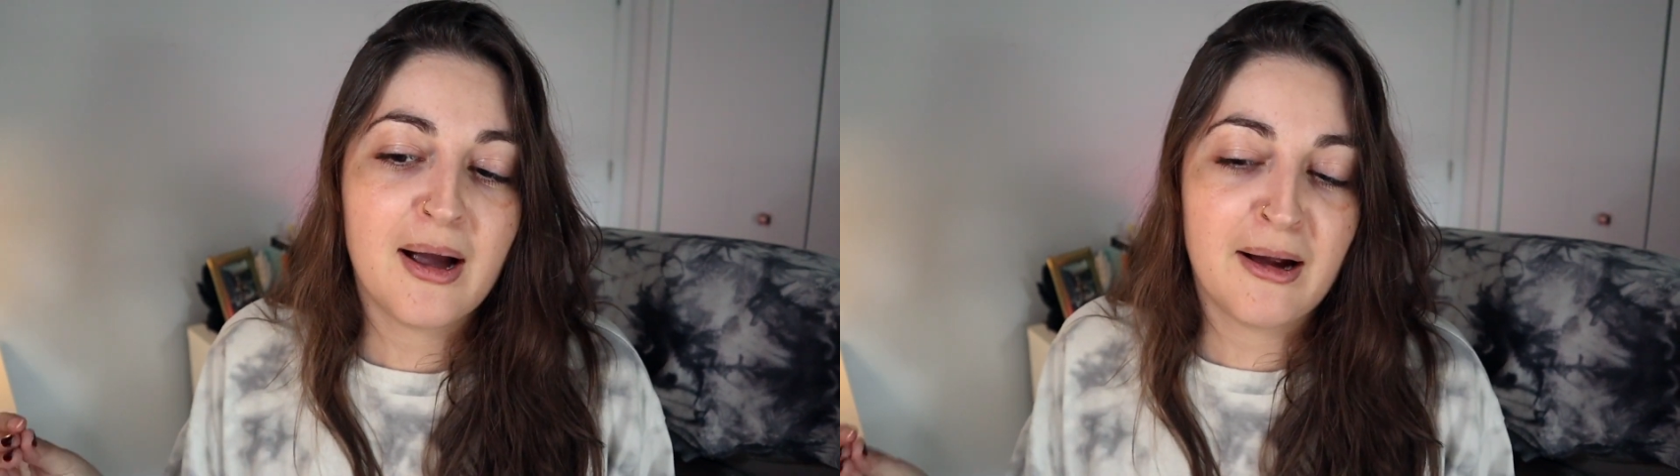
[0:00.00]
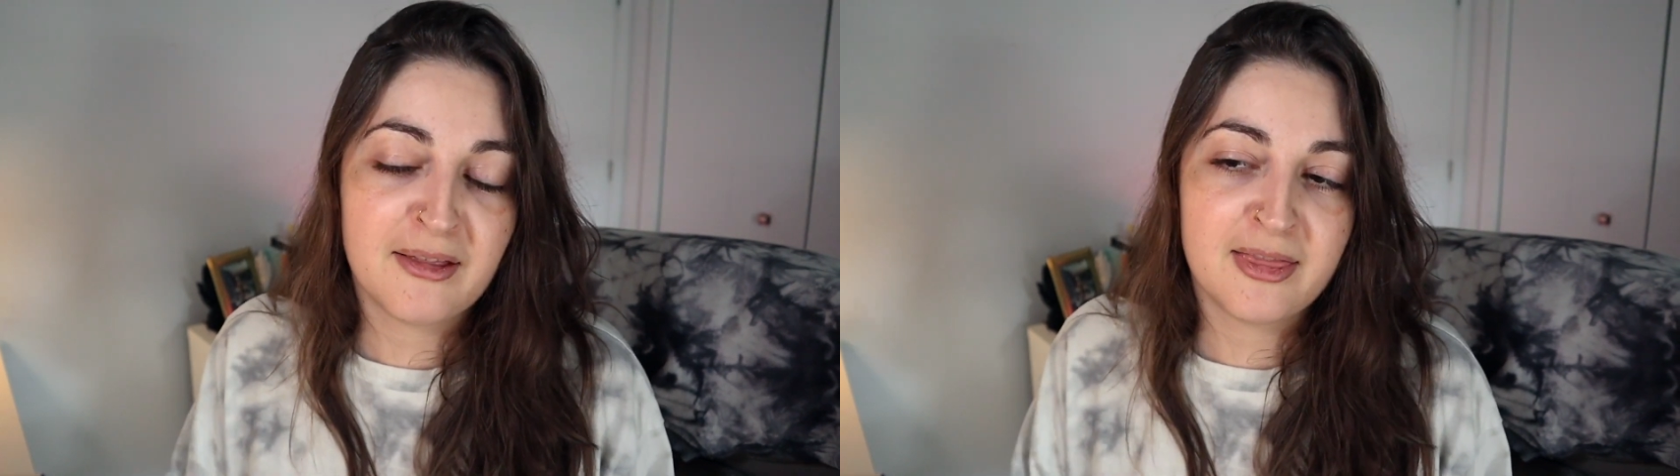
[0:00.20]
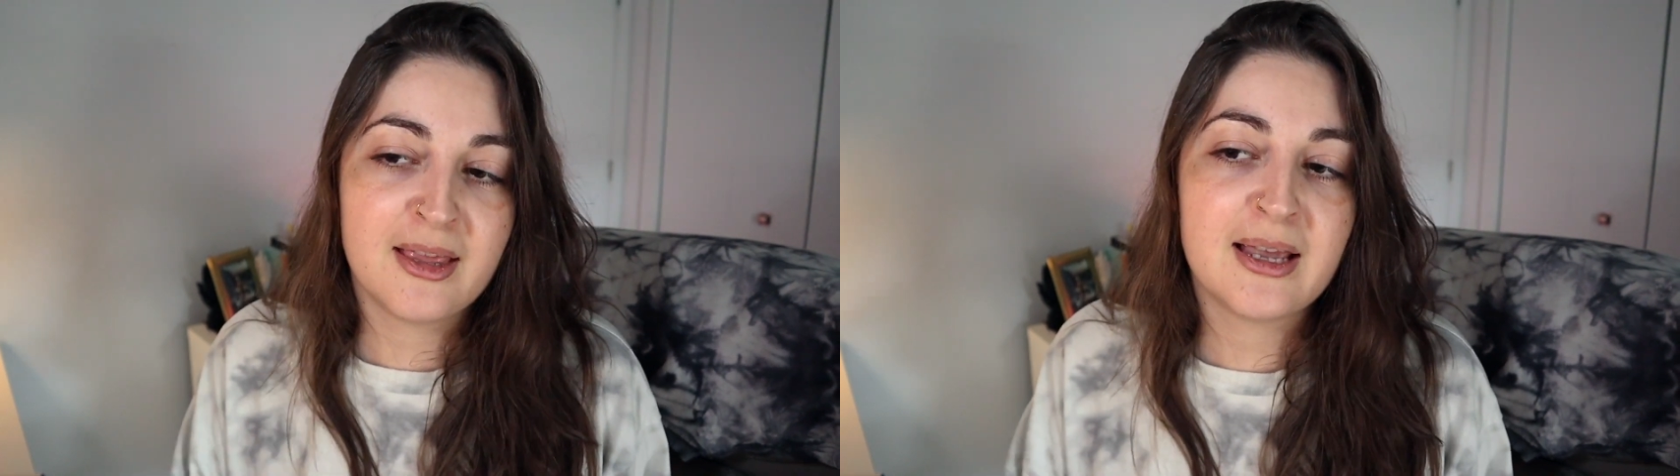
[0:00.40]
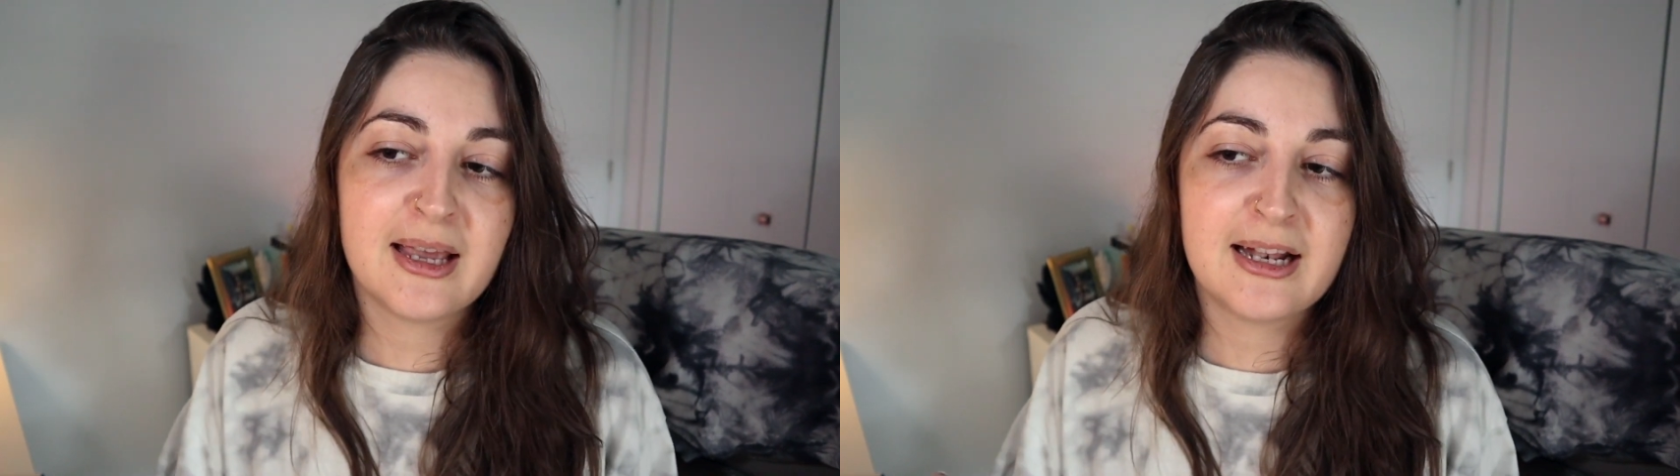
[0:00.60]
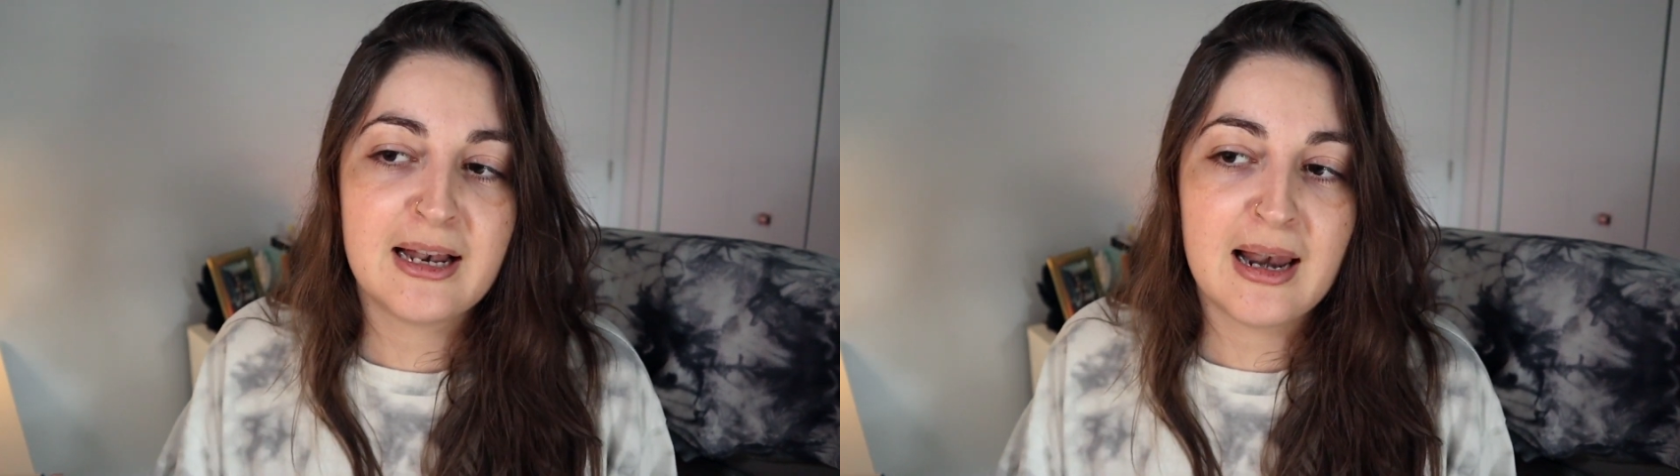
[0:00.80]
I
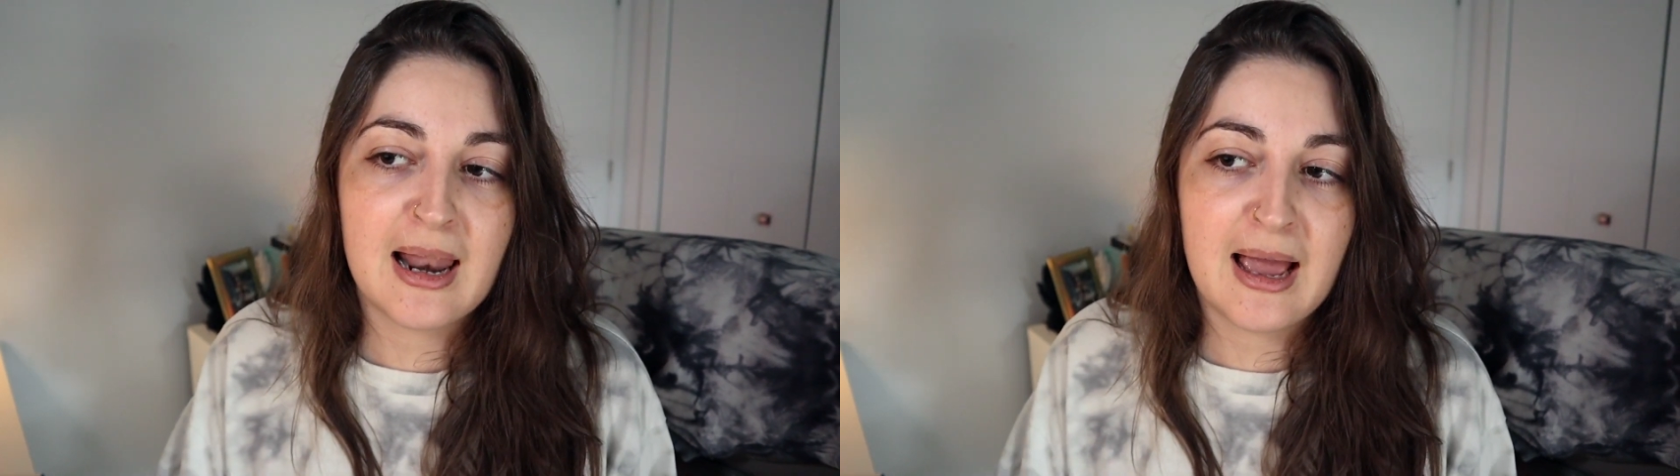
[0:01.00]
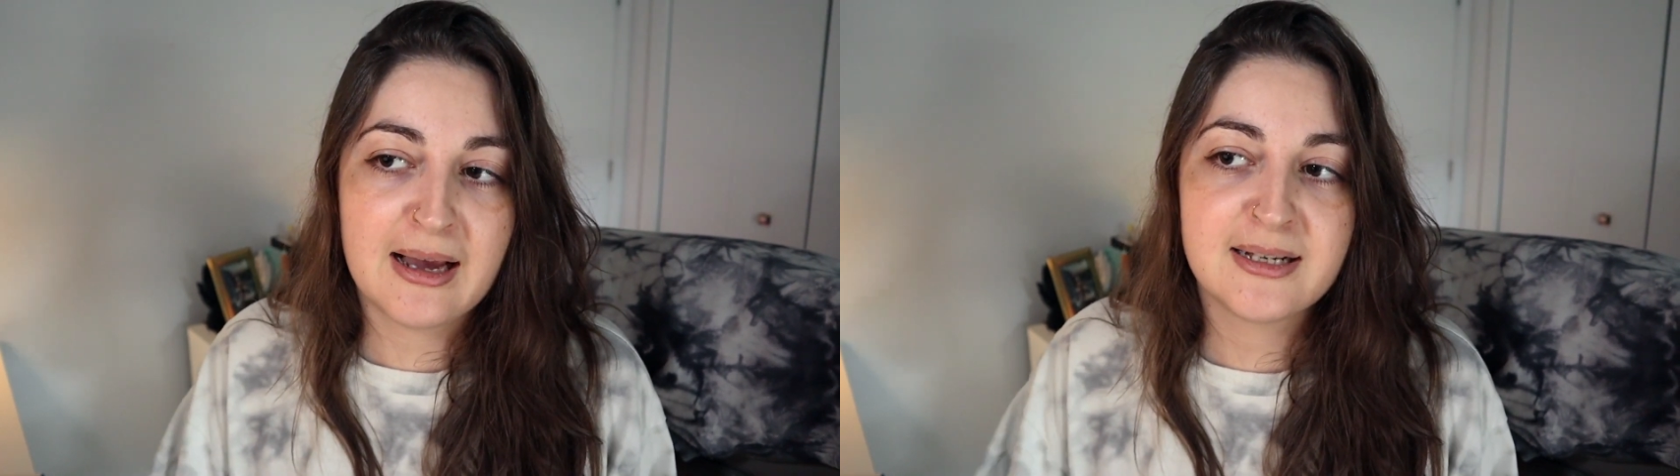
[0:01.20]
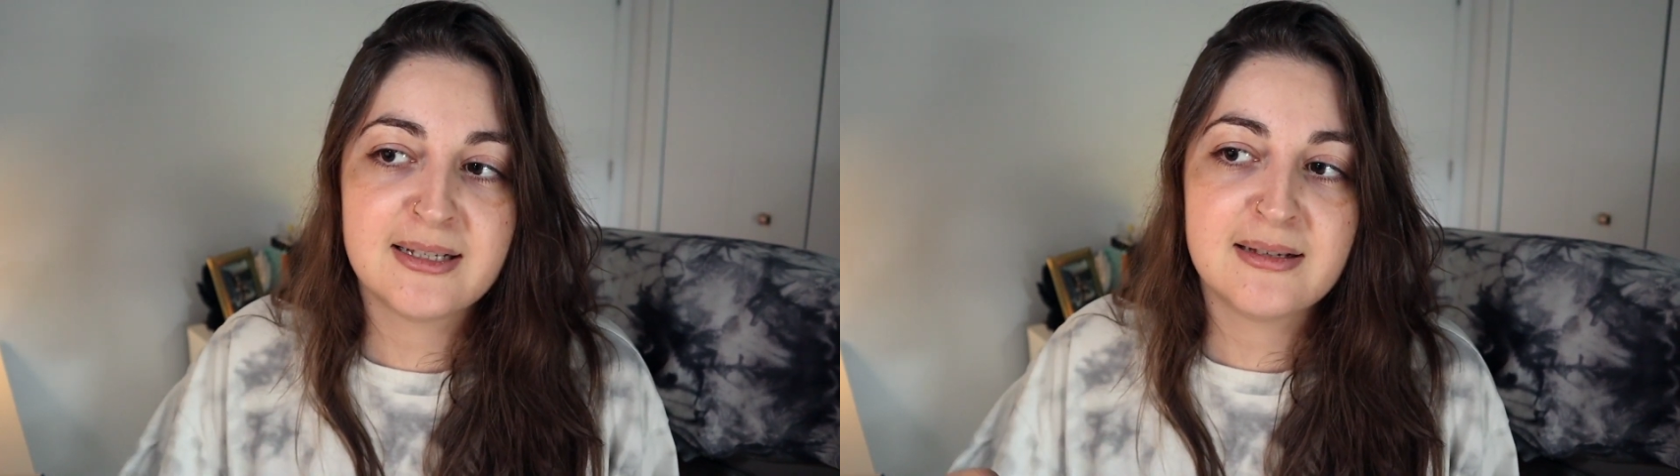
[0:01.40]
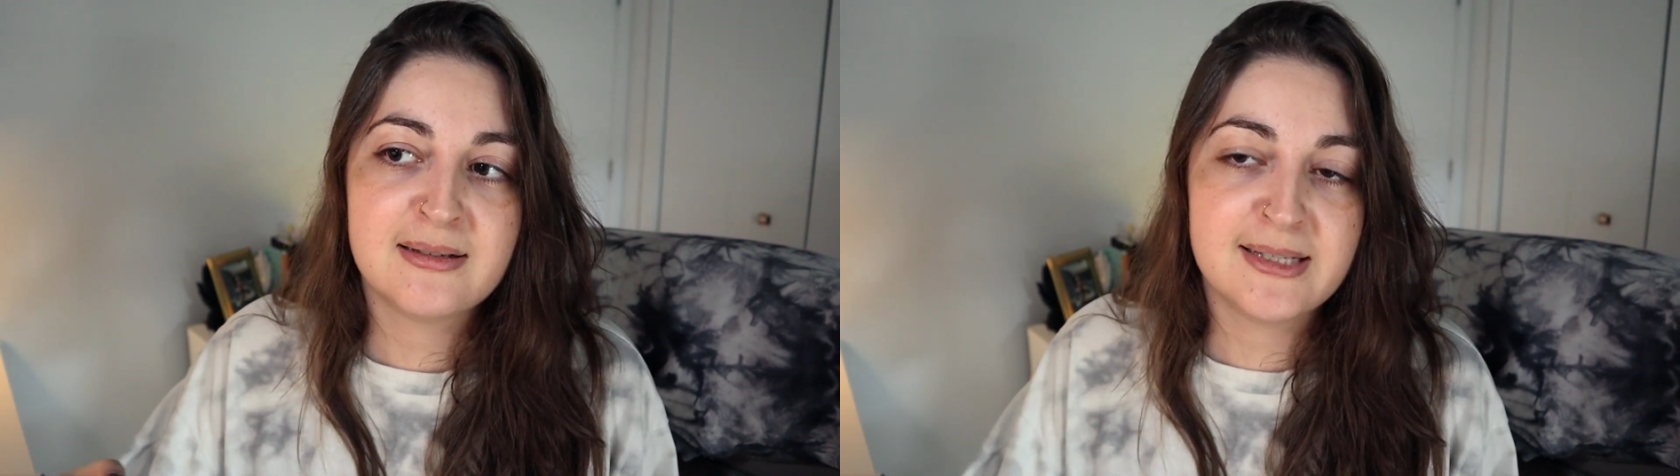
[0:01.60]
think it lacked